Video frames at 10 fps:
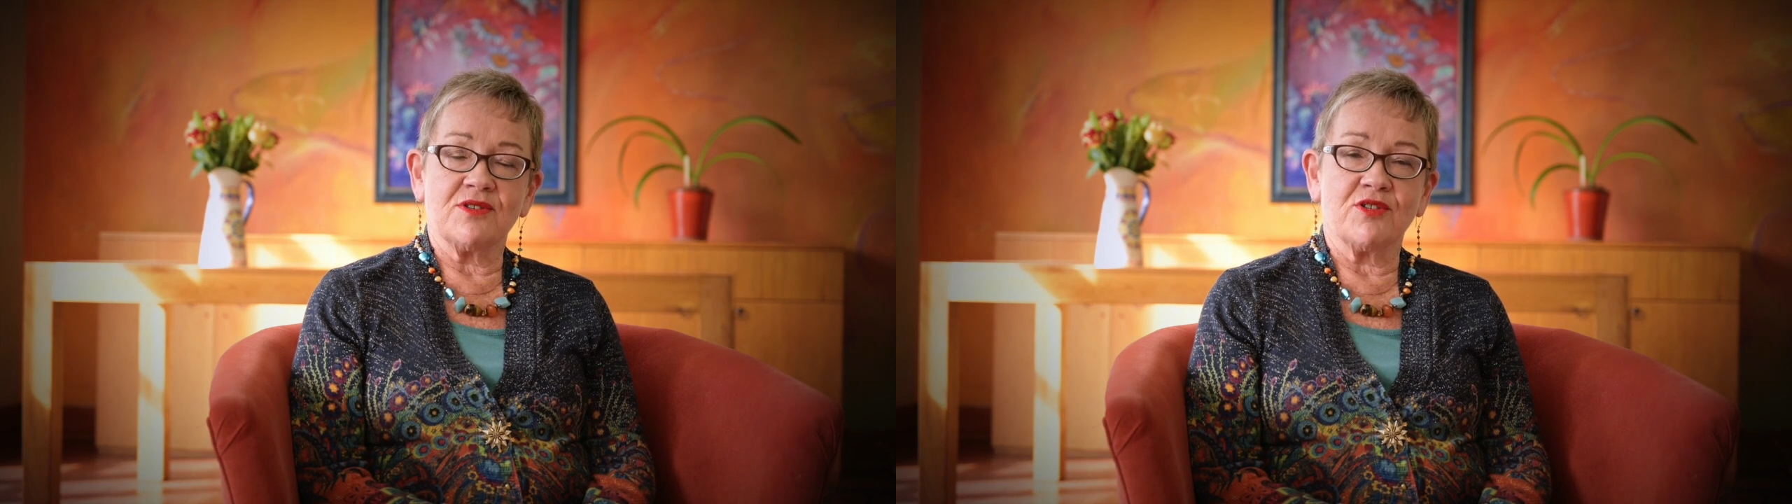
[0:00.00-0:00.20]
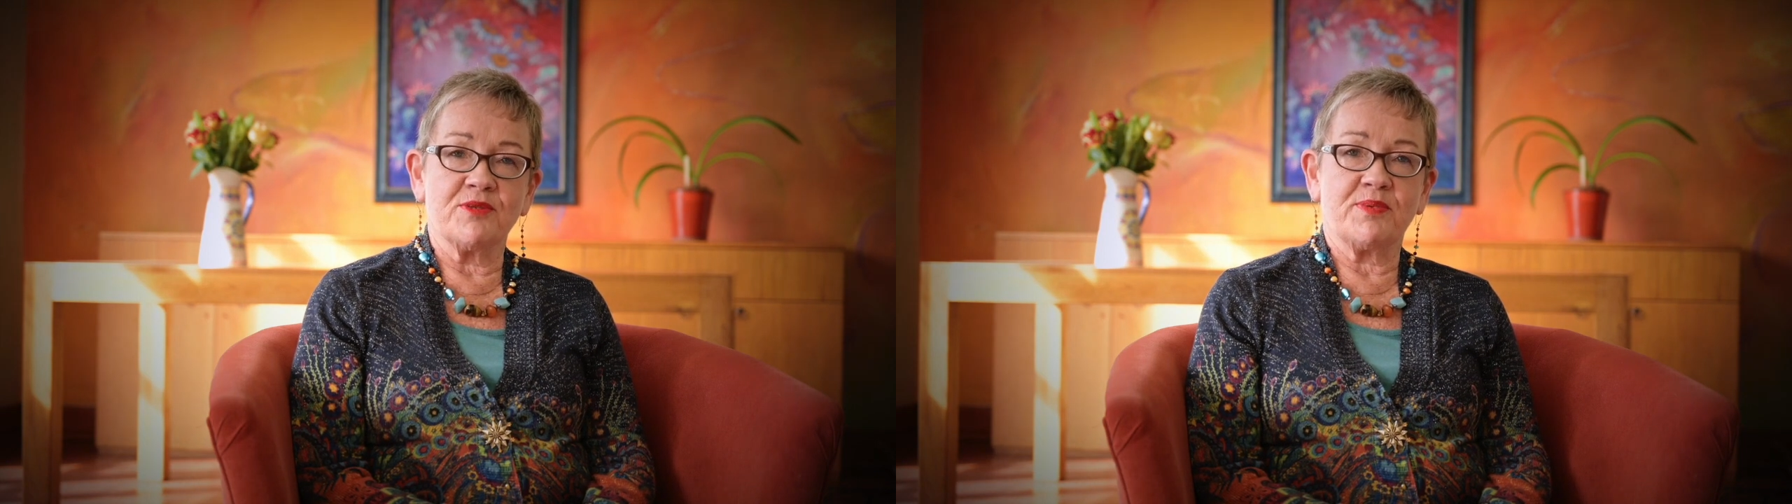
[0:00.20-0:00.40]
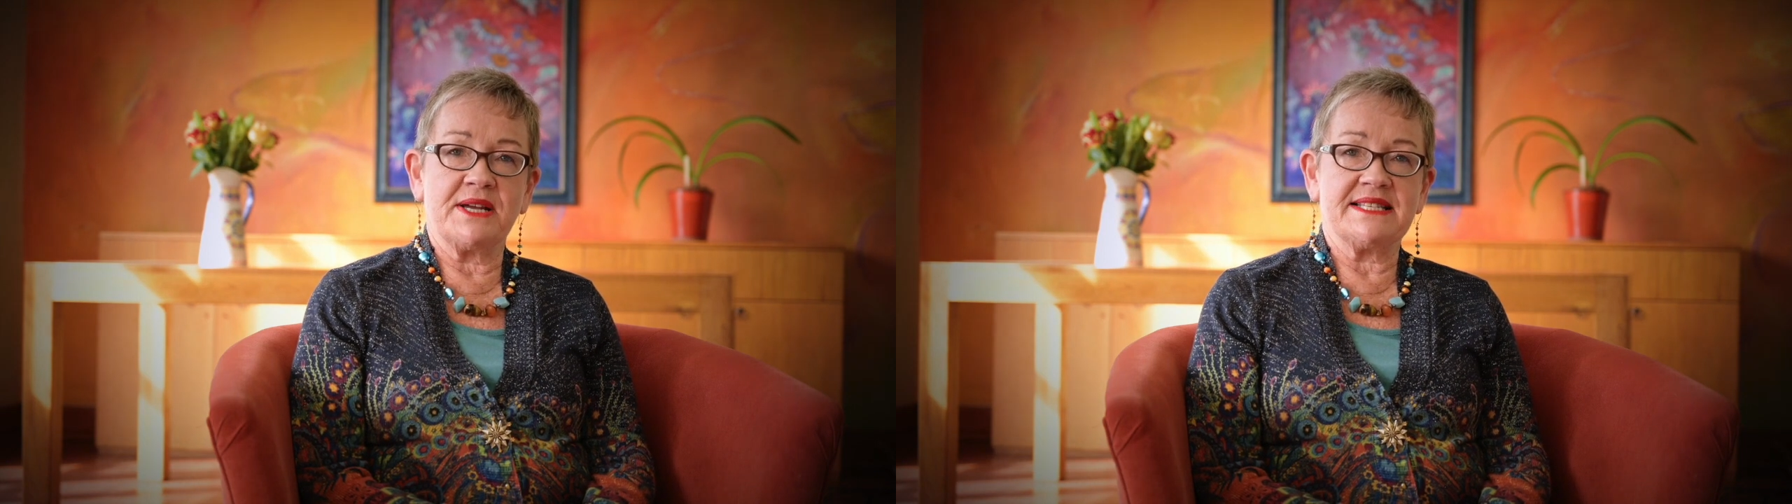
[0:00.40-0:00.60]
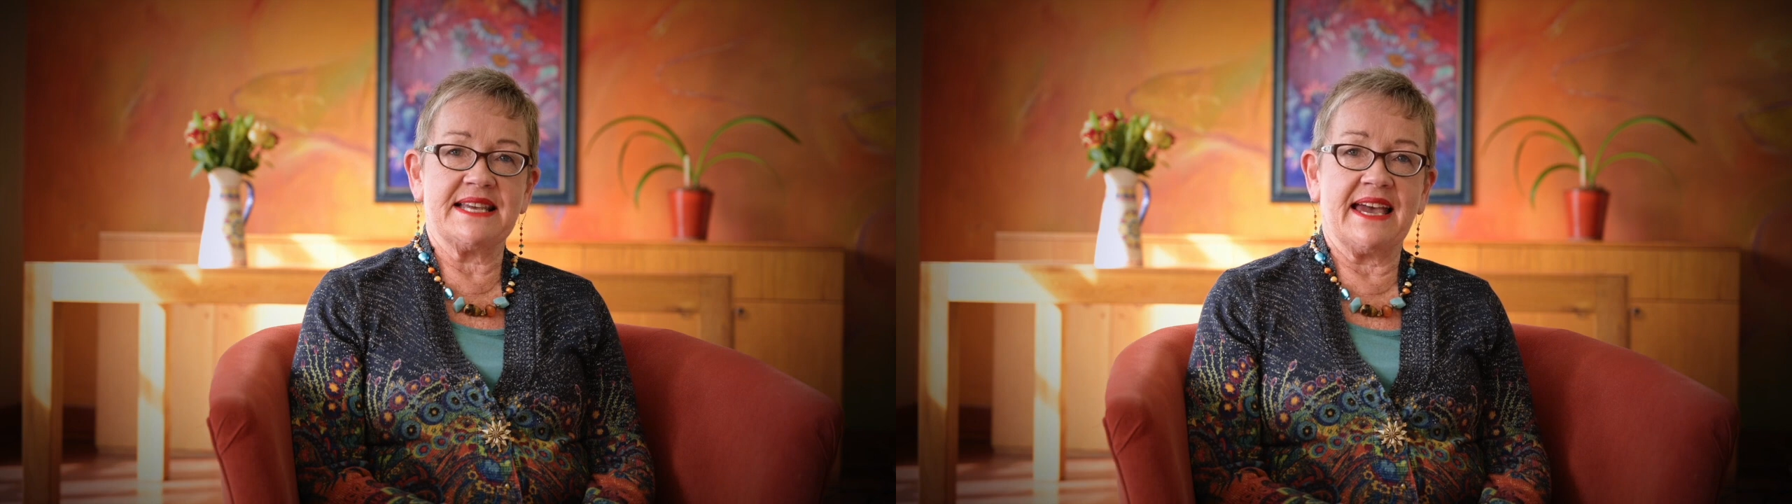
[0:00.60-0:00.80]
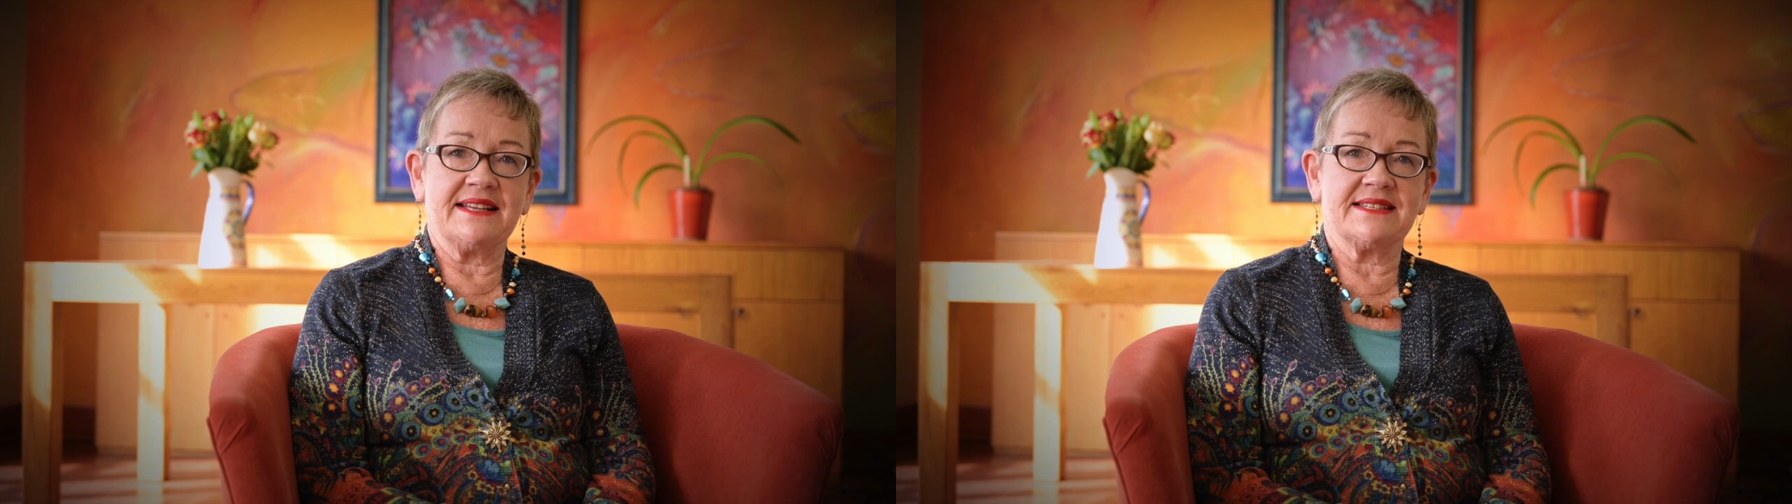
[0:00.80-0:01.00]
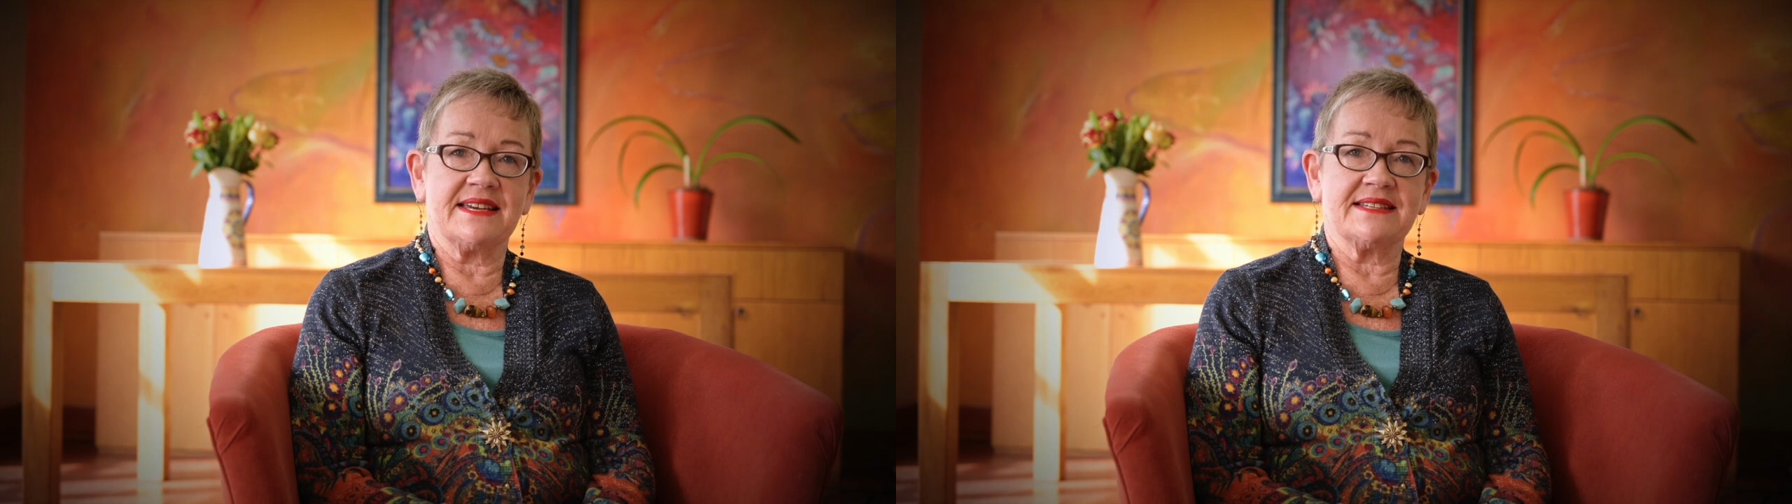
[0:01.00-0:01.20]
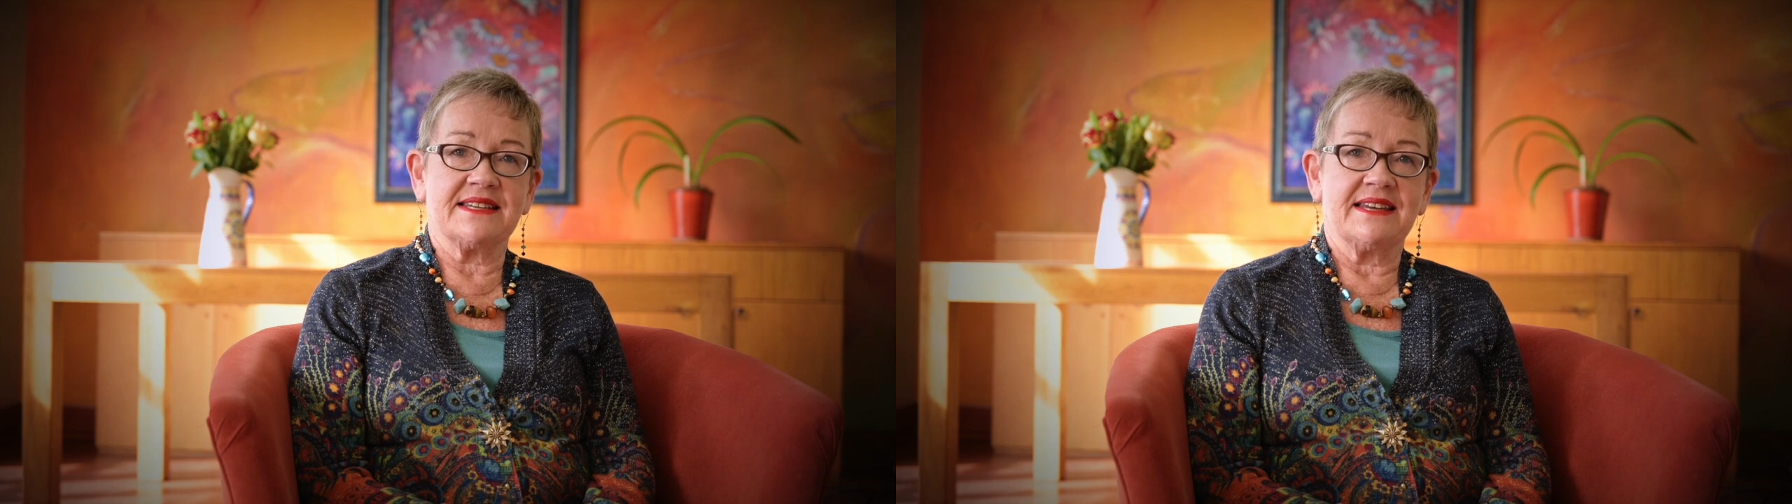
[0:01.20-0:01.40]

or appreciated.